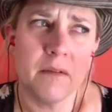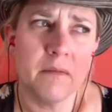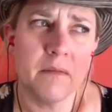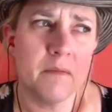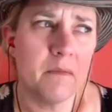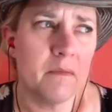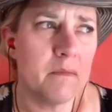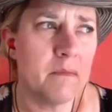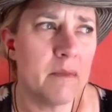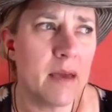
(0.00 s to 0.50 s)

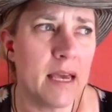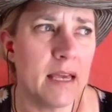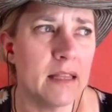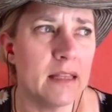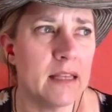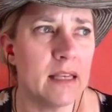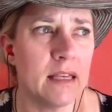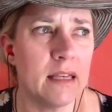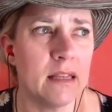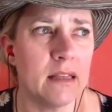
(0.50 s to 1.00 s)

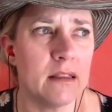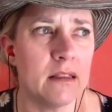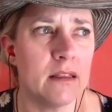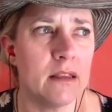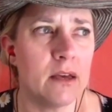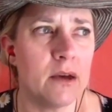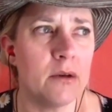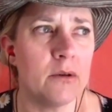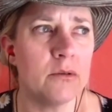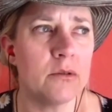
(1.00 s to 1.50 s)
mainly
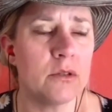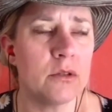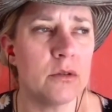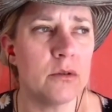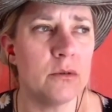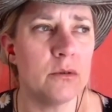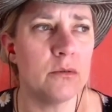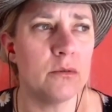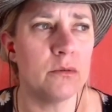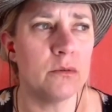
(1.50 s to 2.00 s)
those
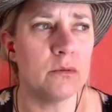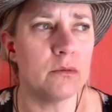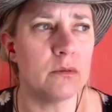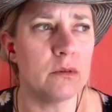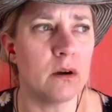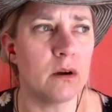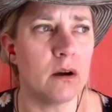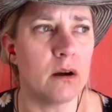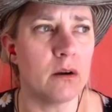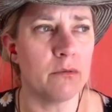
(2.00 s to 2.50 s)
who
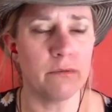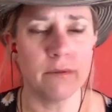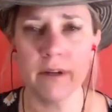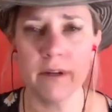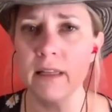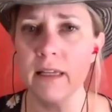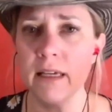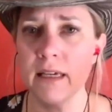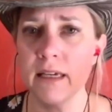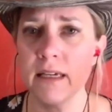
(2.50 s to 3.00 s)
are
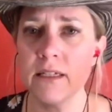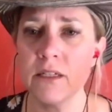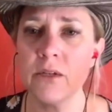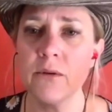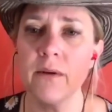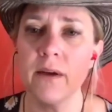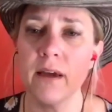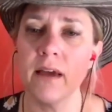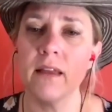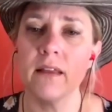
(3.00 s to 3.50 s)
really
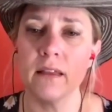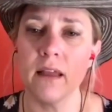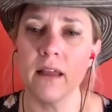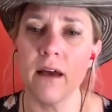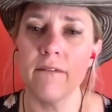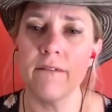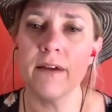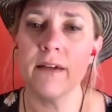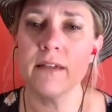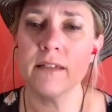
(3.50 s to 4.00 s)
into it and
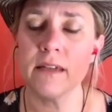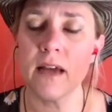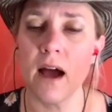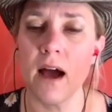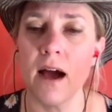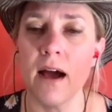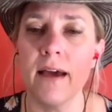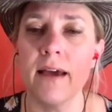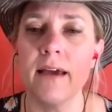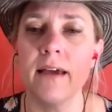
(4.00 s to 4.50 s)
love it,
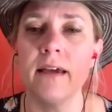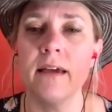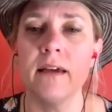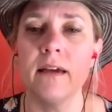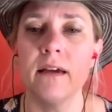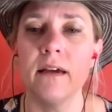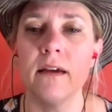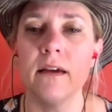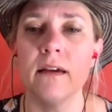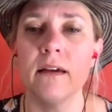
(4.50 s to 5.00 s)

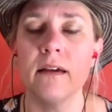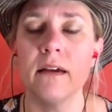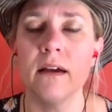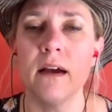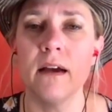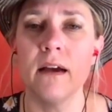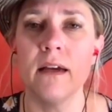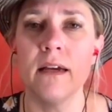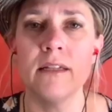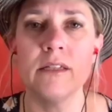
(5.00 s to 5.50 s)

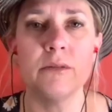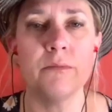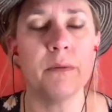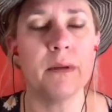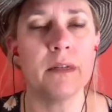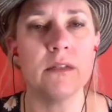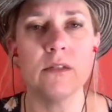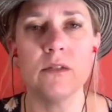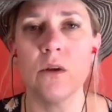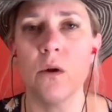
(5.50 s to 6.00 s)
it's
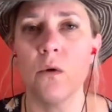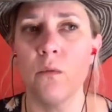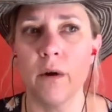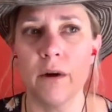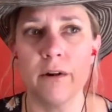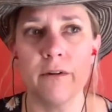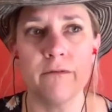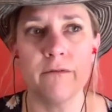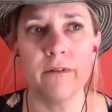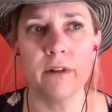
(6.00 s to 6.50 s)
been so
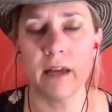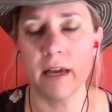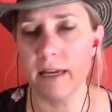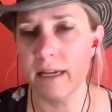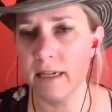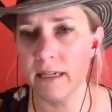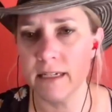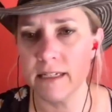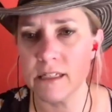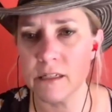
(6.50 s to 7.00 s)
wonderful. I
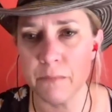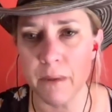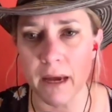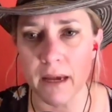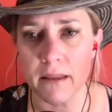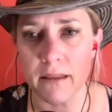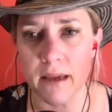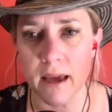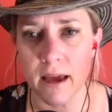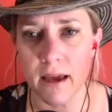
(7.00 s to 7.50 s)
didn't
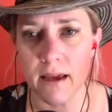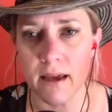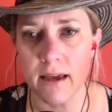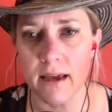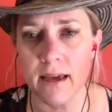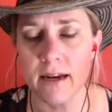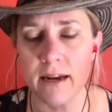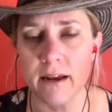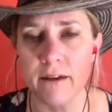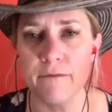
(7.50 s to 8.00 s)
expect that,
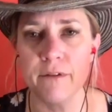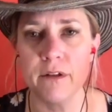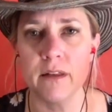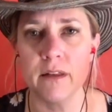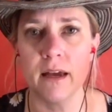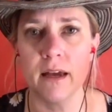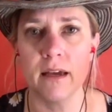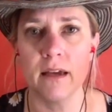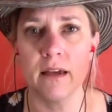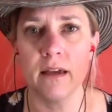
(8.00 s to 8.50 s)
and I feel
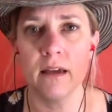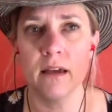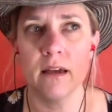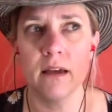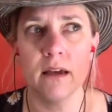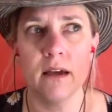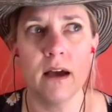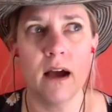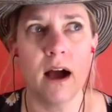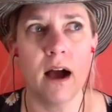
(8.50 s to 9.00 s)
like
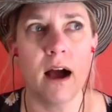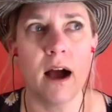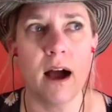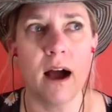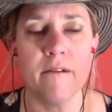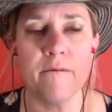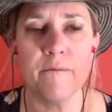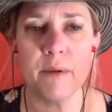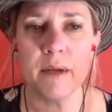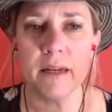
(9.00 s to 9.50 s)

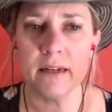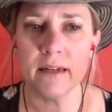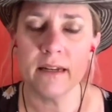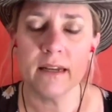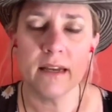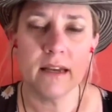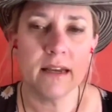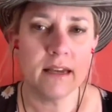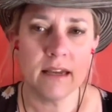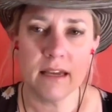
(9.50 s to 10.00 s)
I've been,
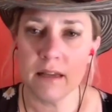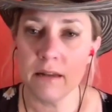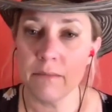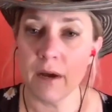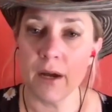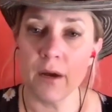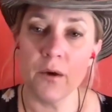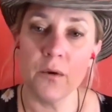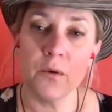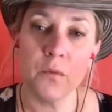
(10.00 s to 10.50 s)
in
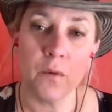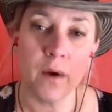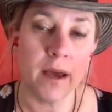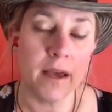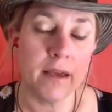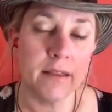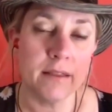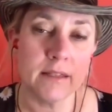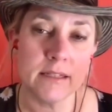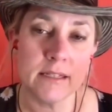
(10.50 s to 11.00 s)
my own
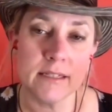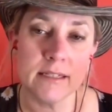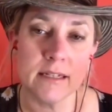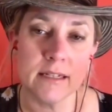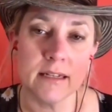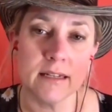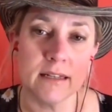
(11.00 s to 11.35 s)
way, this is a